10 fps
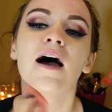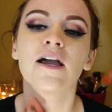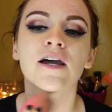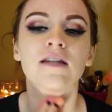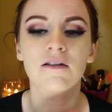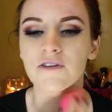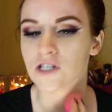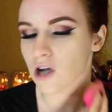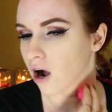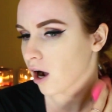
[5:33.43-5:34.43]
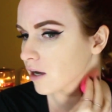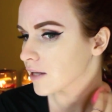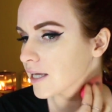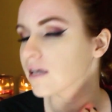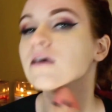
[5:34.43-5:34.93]
I could never talk
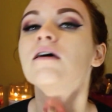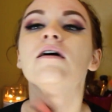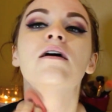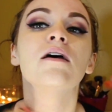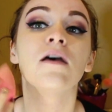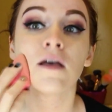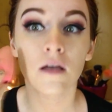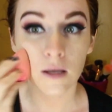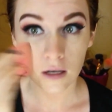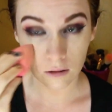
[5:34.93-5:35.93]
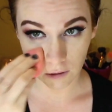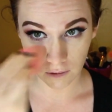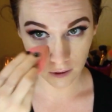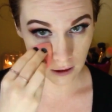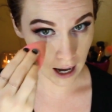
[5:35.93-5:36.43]
like in
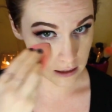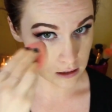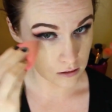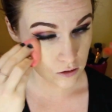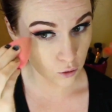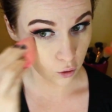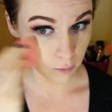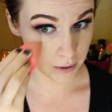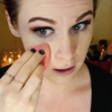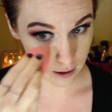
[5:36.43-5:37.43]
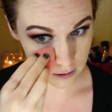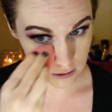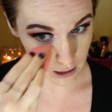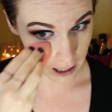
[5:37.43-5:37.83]
front of a class in school because